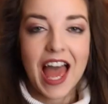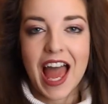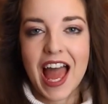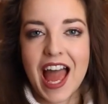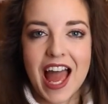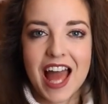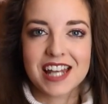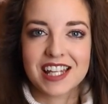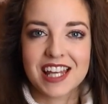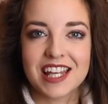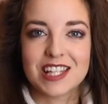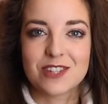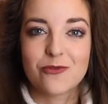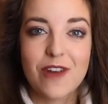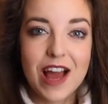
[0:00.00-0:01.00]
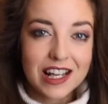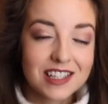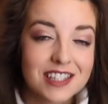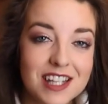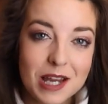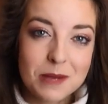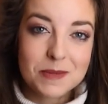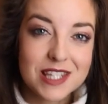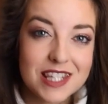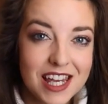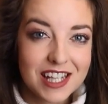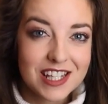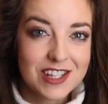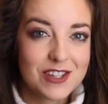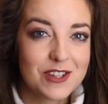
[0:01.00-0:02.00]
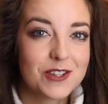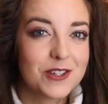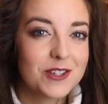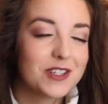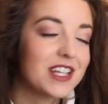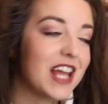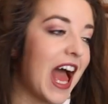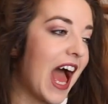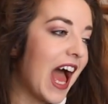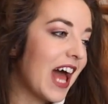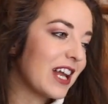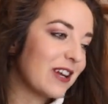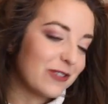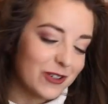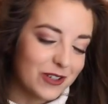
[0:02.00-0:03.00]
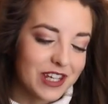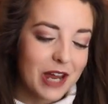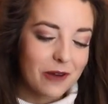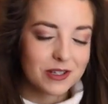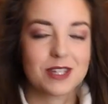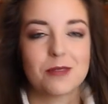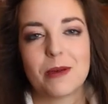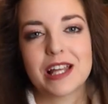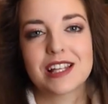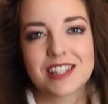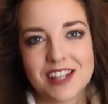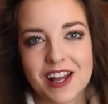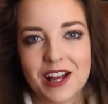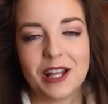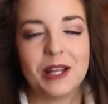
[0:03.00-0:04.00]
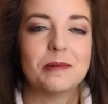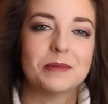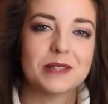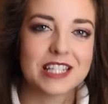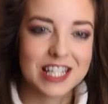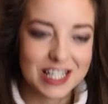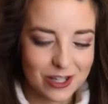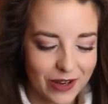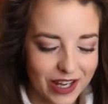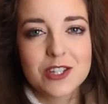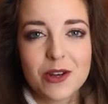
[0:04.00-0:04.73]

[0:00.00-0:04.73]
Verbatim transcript: and it's Valentine's Day soon and I thought now is the best time to do it.